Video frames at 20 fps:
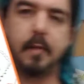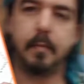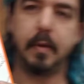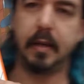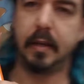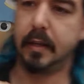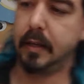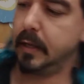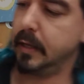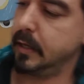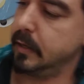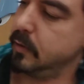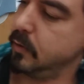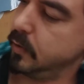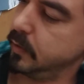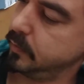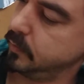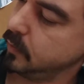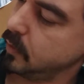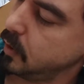making any
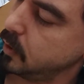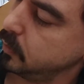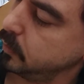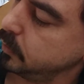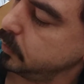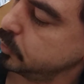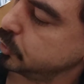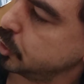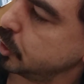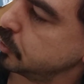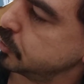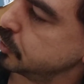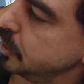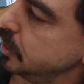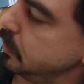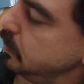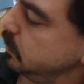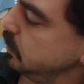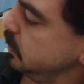noise? Oh, little Jojo.